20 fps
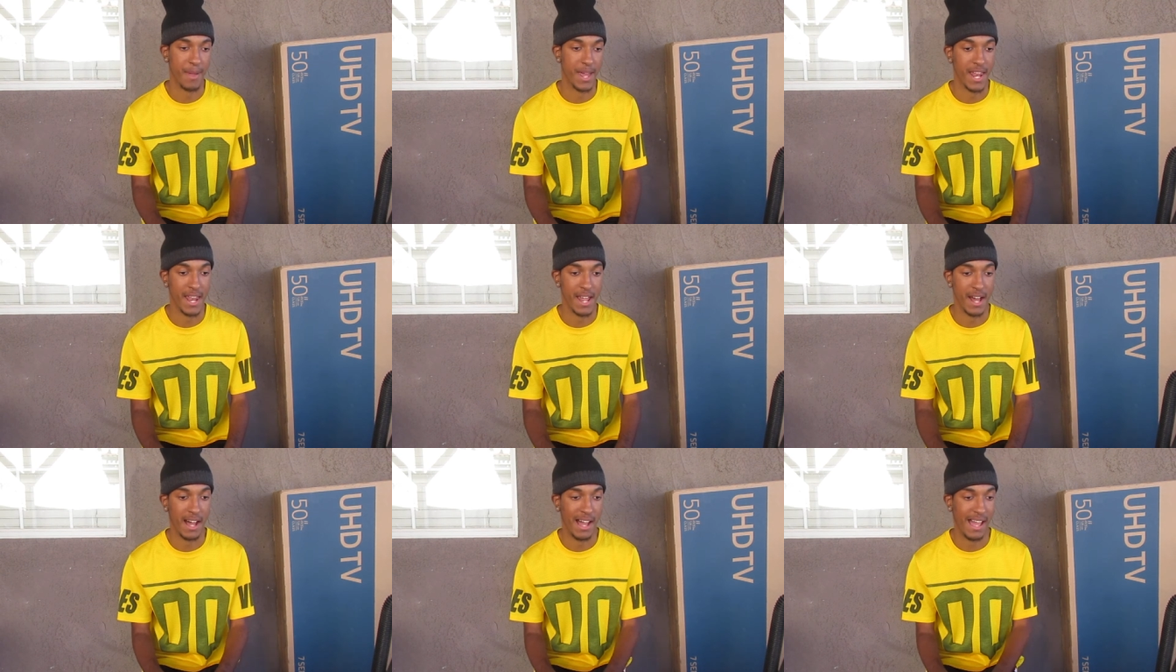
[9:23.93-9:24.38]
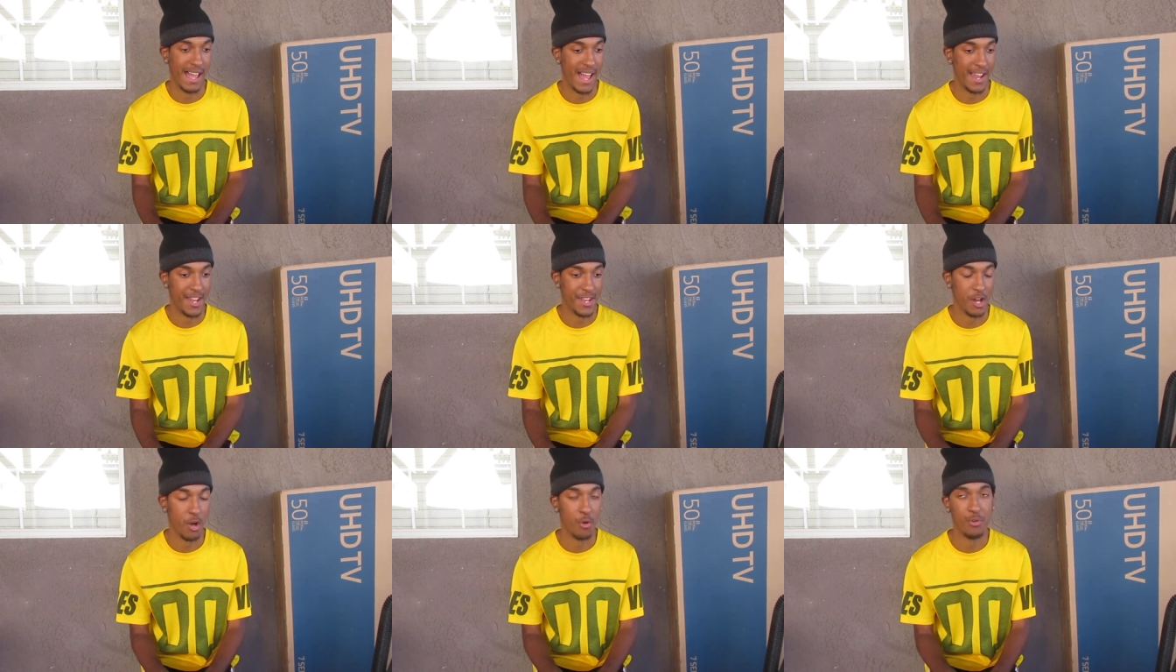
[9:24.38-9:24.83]
And I
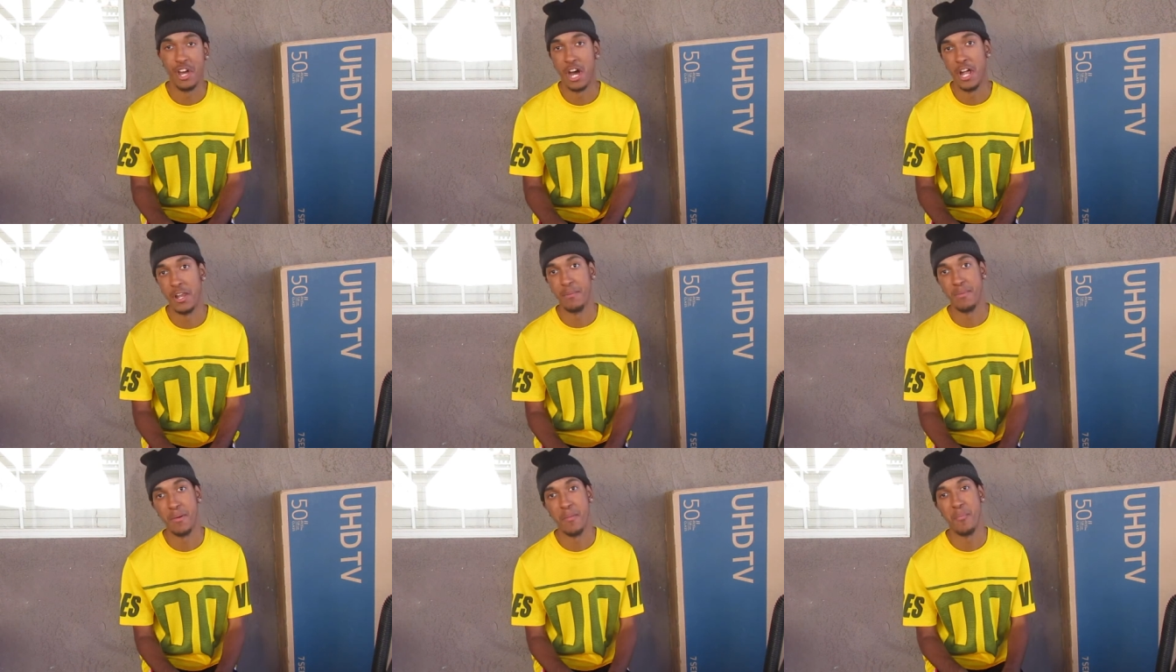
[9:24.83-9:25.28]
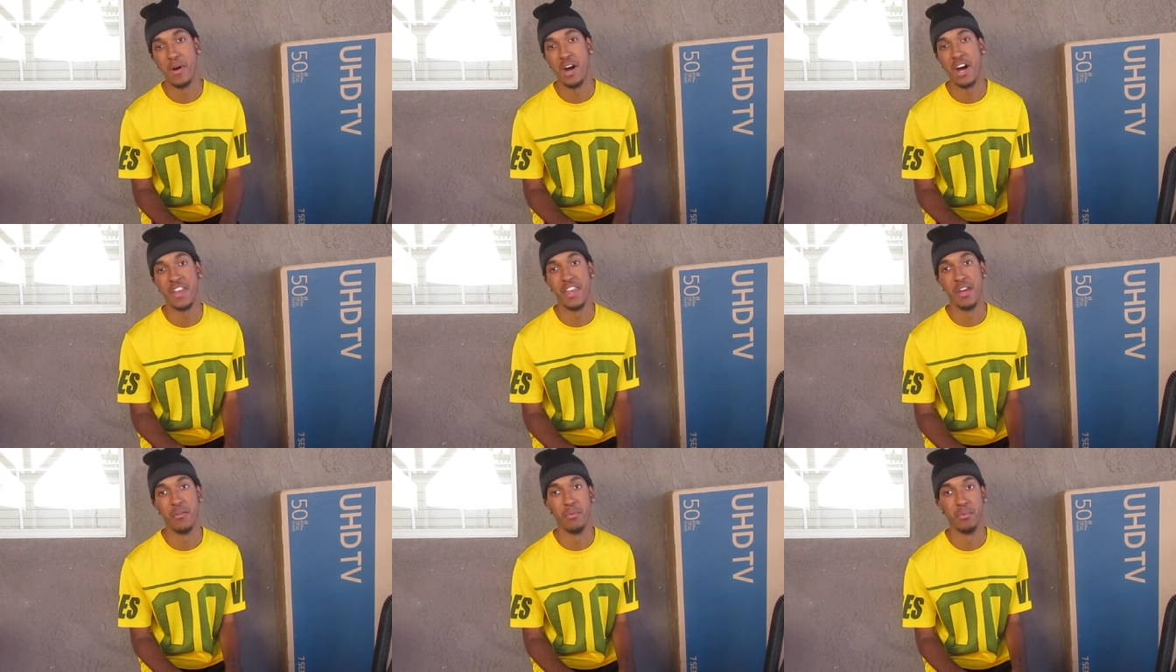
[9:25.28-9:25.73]
had no doubt in my
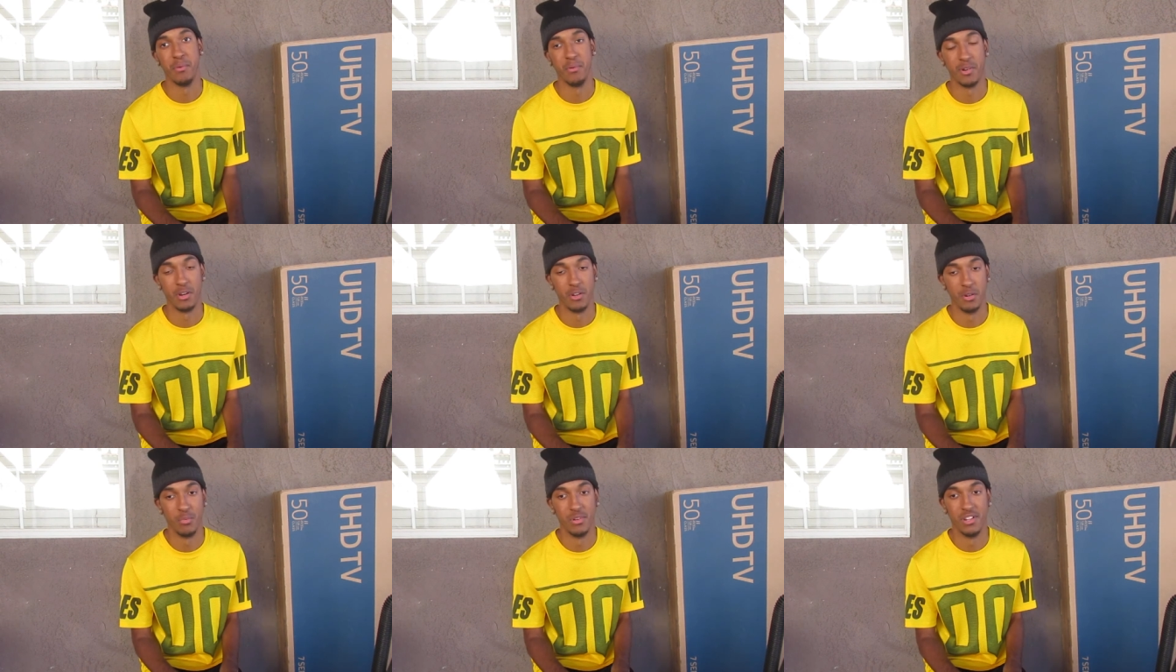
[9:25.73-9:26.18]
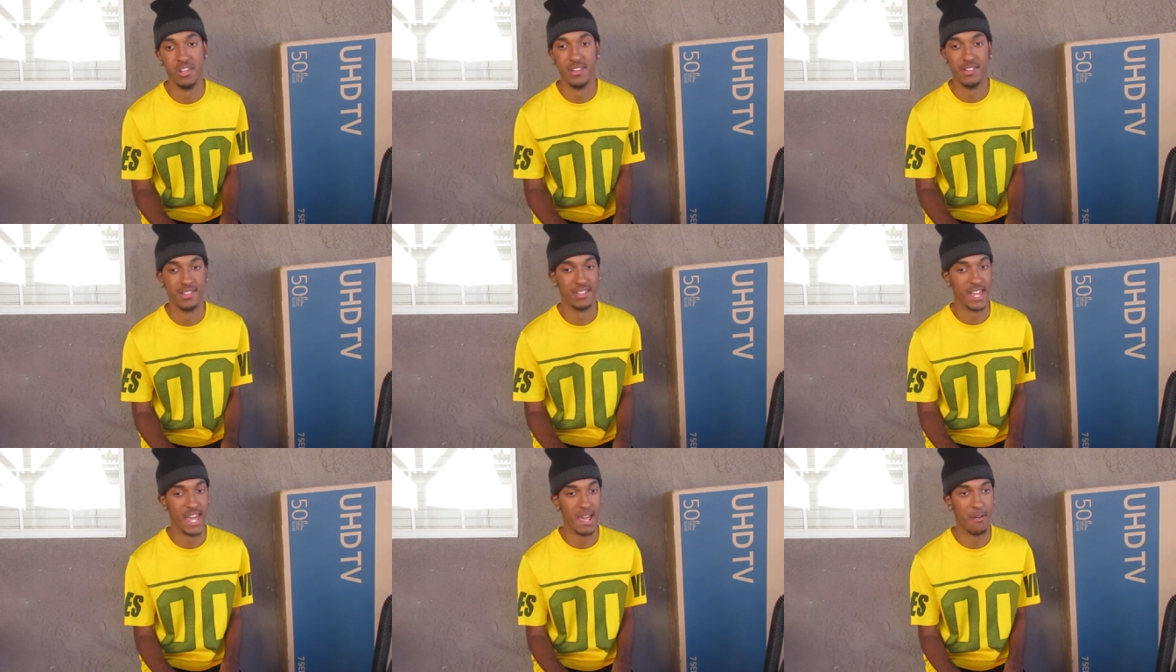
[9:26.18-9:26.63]
mind that we were going to
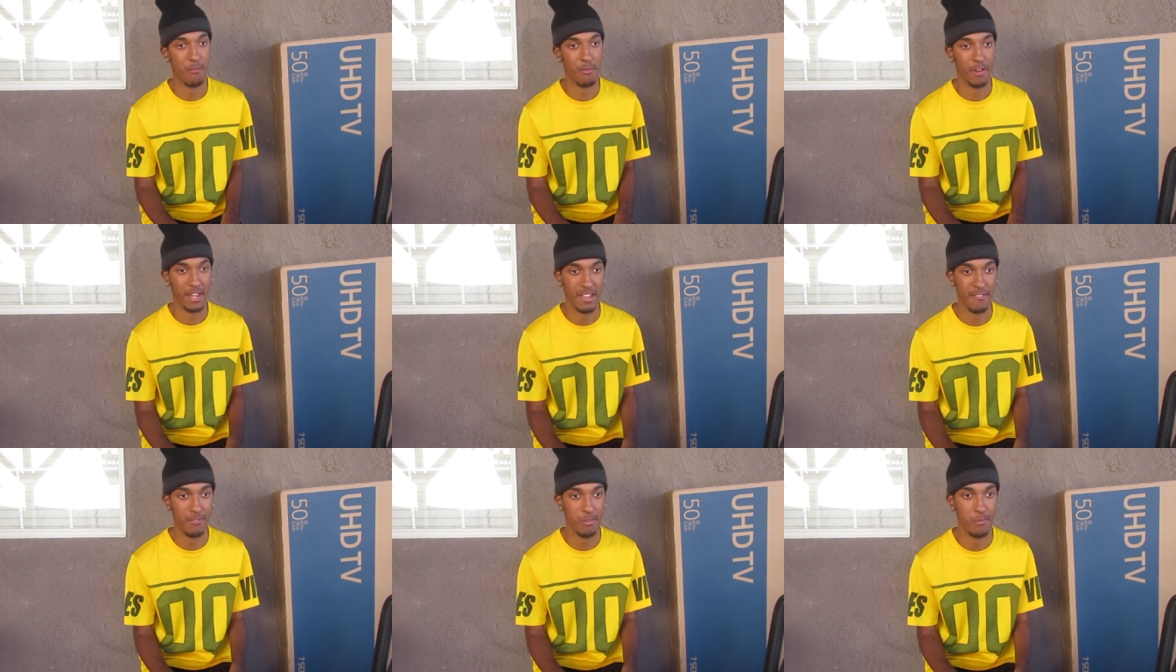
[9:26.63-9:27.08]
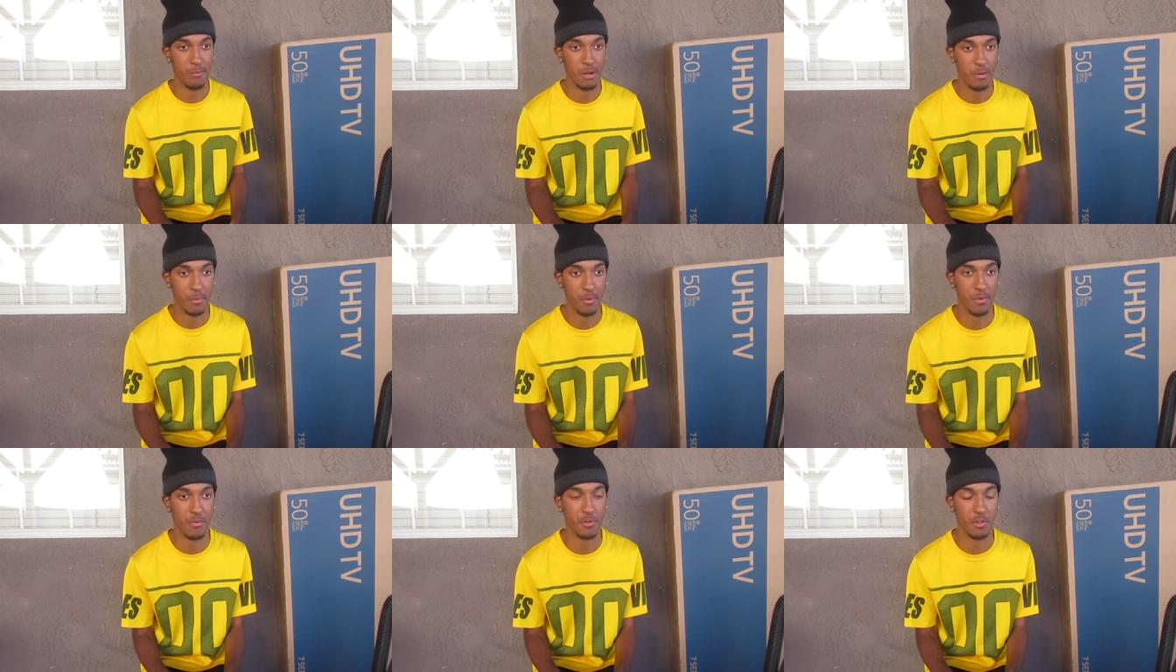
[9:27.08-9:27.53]
win this game, even
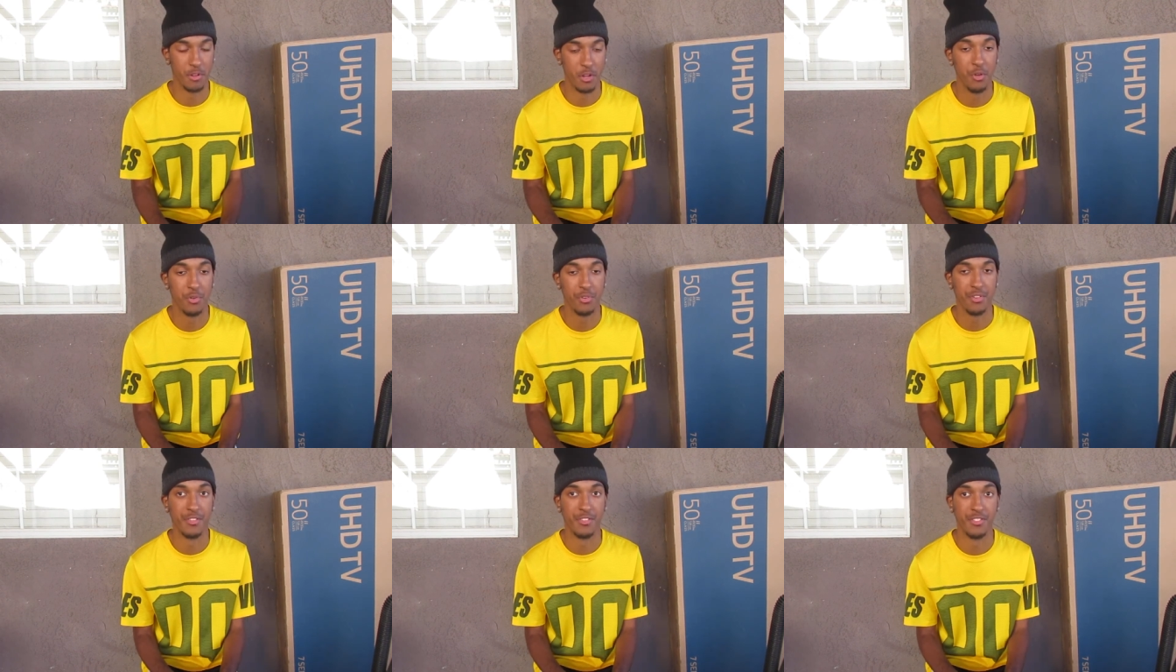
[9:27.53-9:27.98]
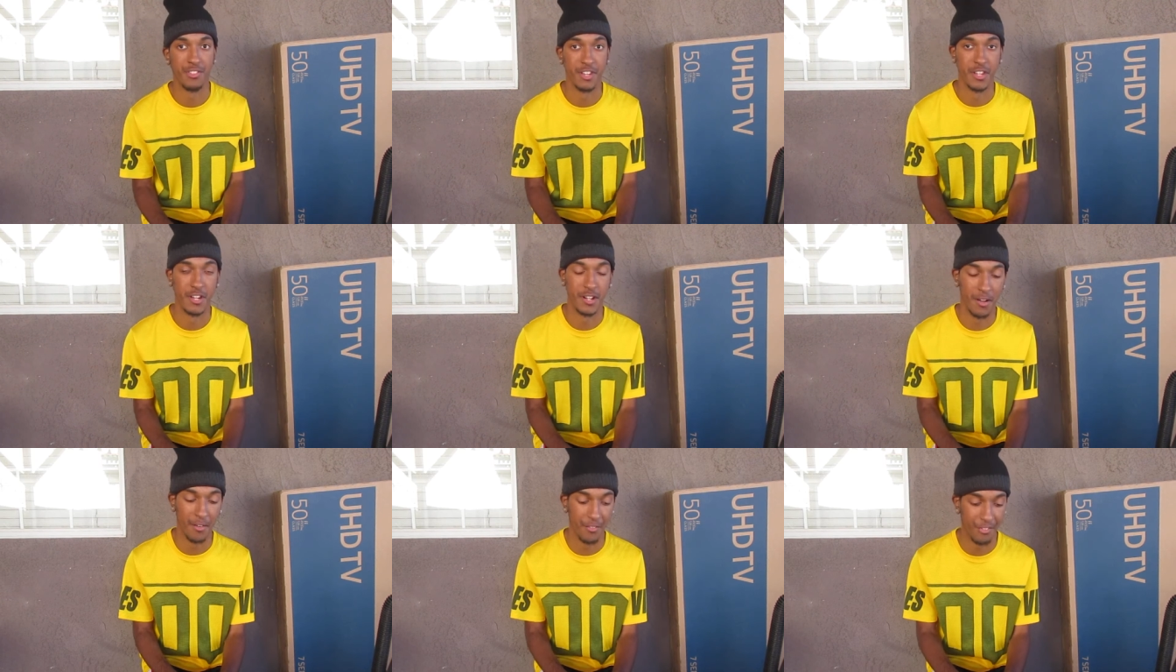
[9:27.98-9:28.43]
when we were losing.
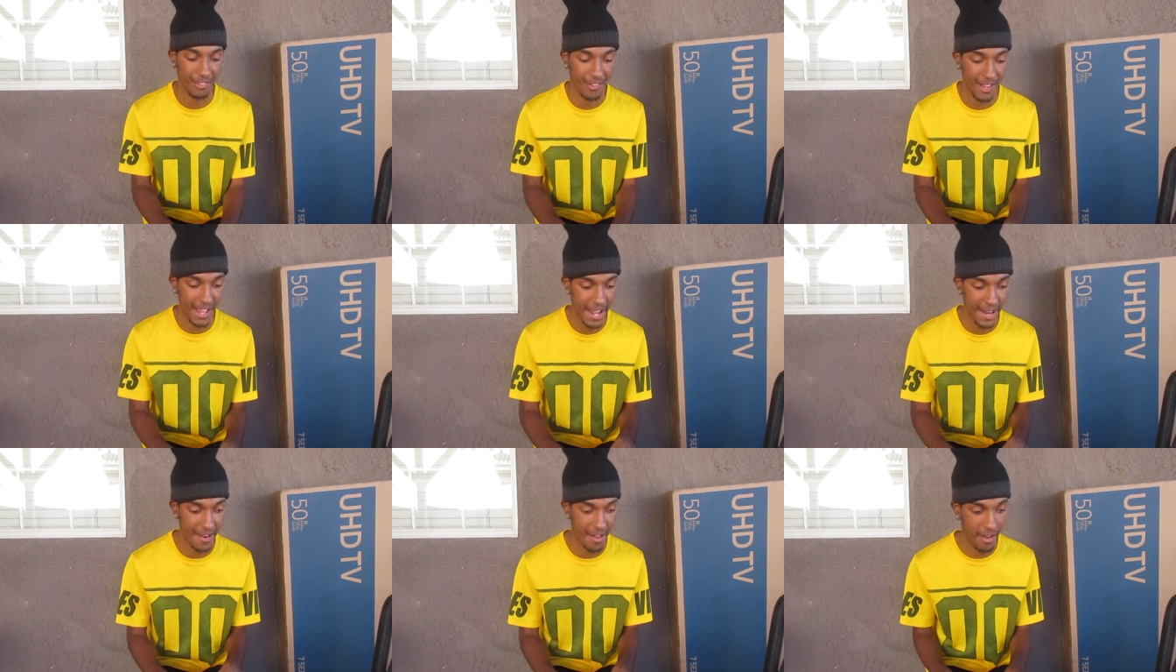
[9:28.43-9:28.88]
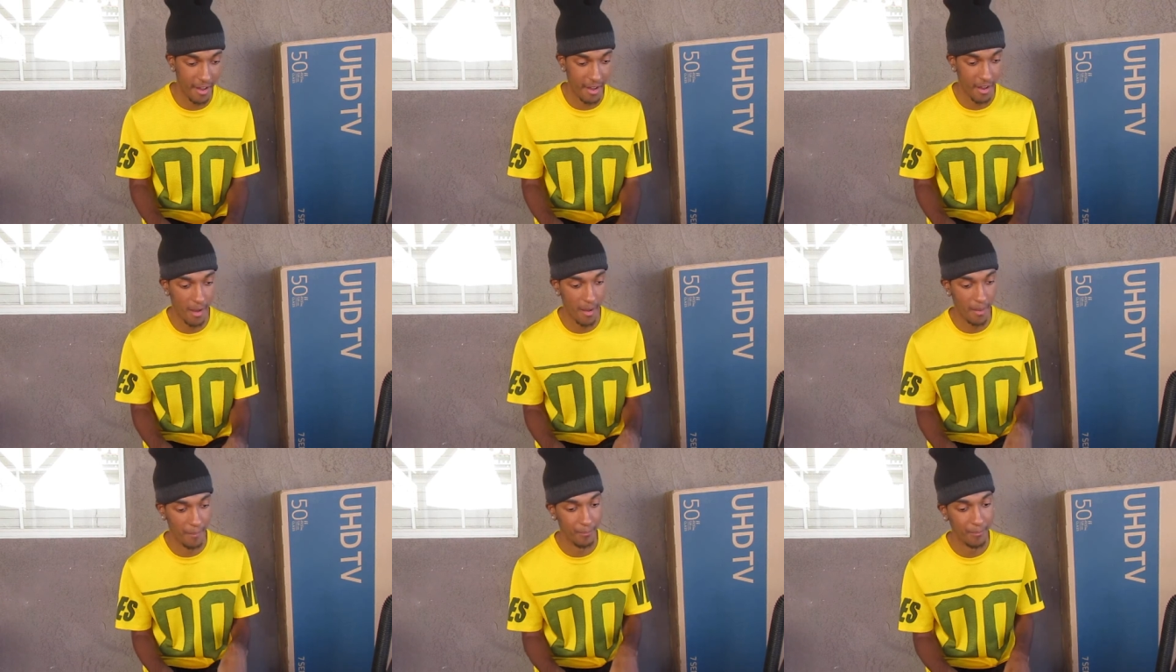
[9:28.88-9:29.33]
You know what I'm saying?
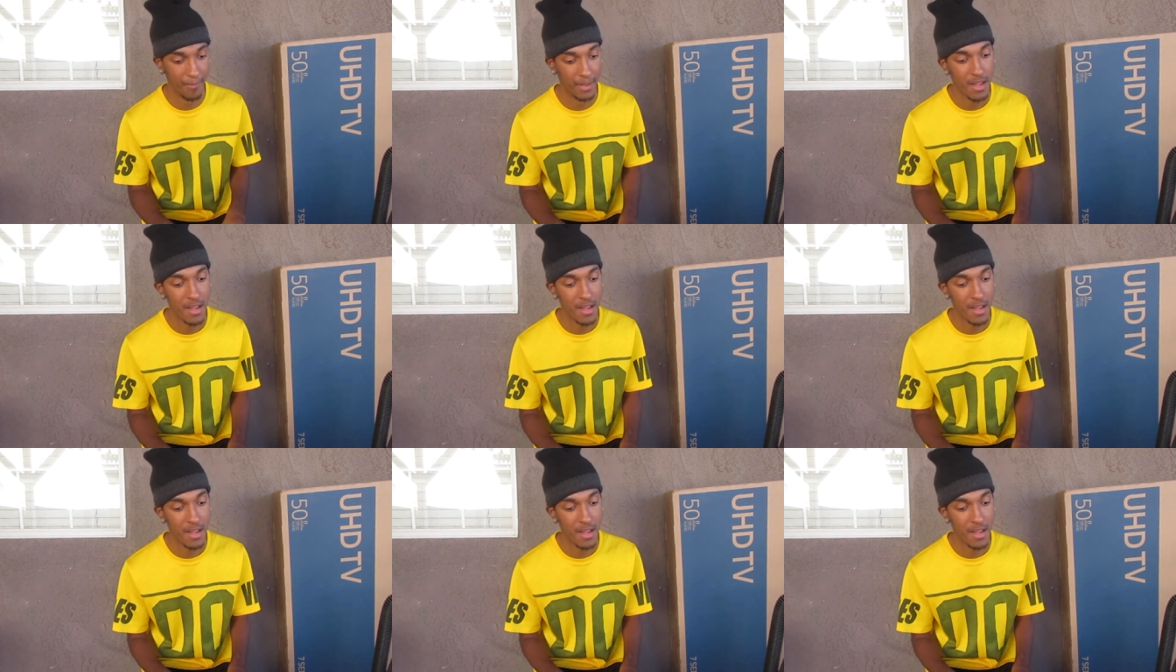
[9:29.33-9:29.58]
Um,